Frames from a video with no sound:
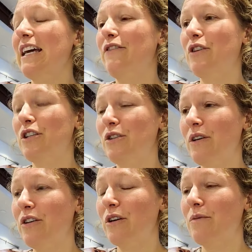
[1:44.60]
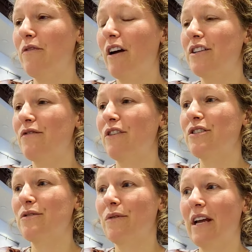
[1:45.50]
If you can do it, you can move on to
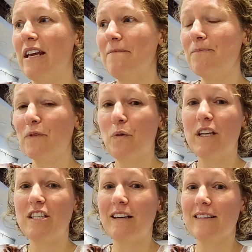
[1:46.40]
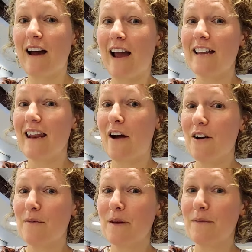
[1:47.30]
verse 3, which is I can now
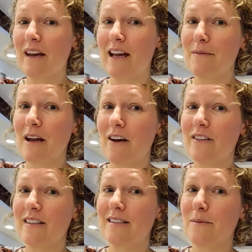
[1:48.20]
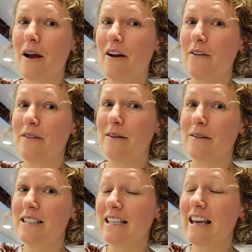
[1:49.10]
come in, but I am now the soprano, and
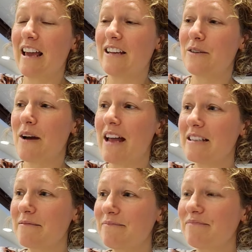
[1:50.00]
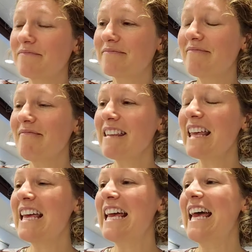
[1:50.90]
we're singing a duet.
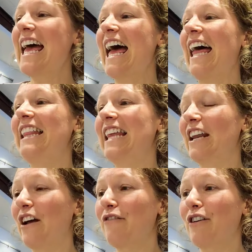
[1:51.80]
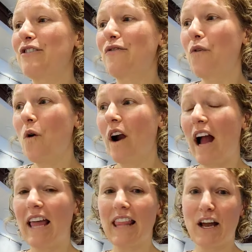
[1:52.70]
And then on verse
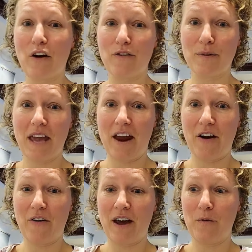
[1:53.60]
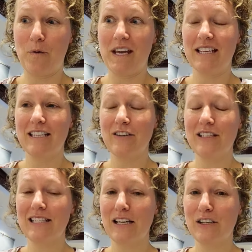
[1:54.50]
4, I let go of the piano, and we continue
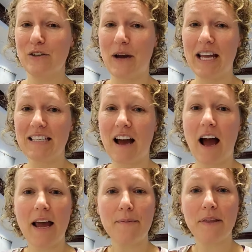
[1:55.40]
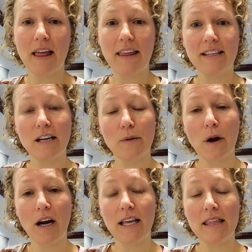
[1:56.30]
to see a duet. I play the tenor
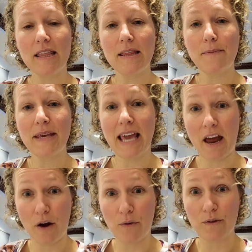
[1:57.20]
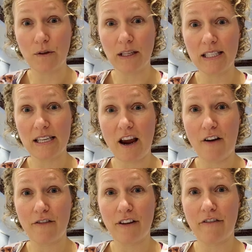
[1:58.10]
part in the piano, so listen
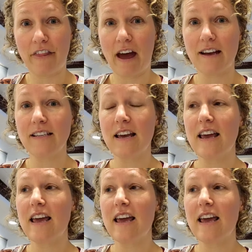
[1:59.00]
carefully for that.